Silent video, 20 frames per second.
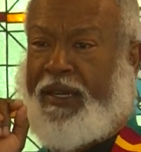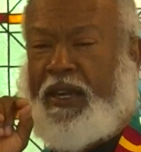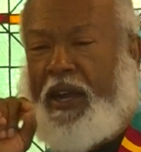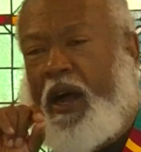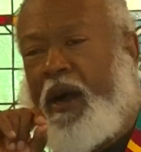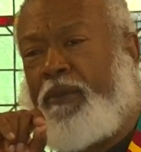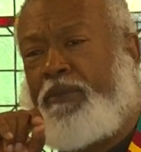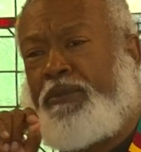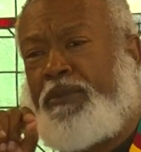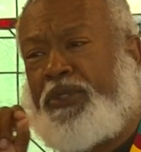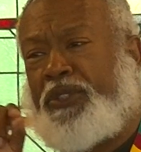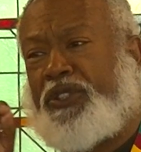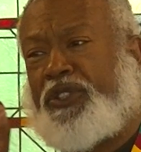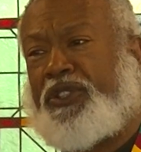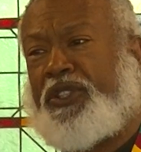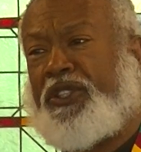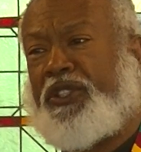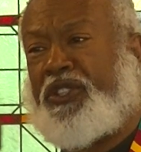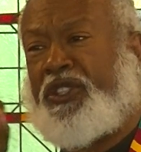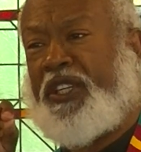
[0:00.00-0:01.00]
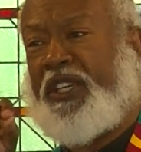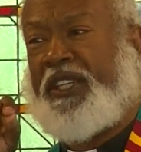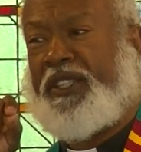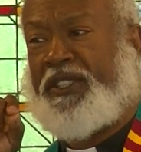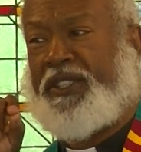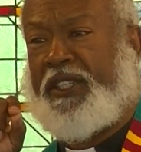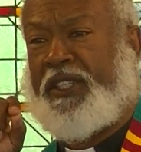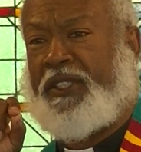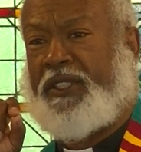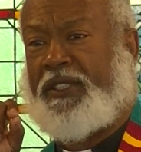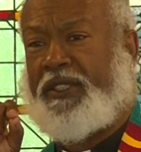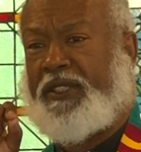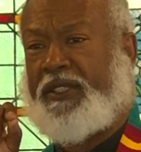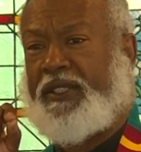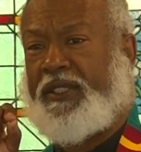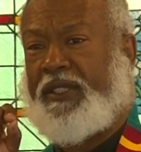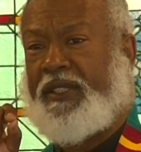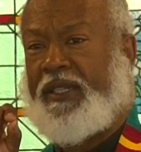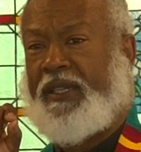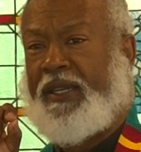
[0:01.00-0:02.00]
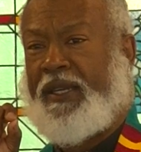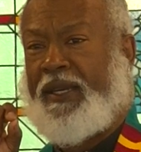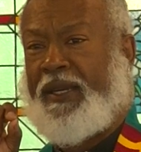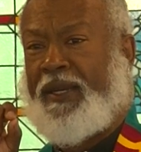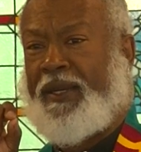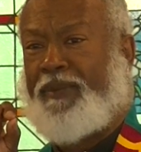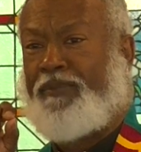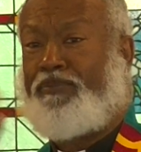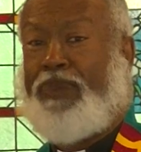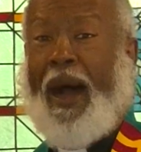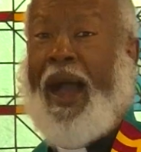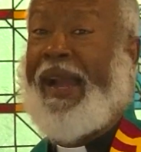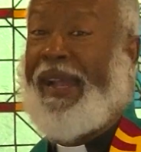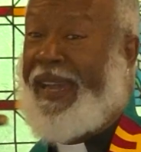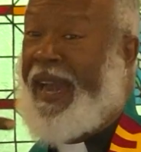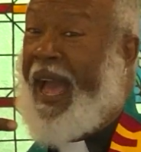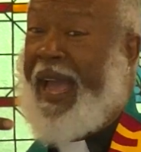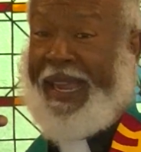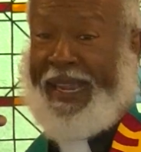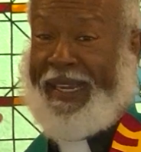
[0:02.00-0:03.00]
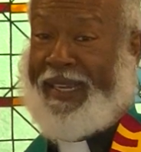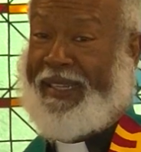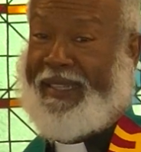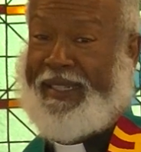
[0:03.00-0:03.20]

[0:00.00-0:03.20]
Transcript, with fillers: comes to Jesus by night,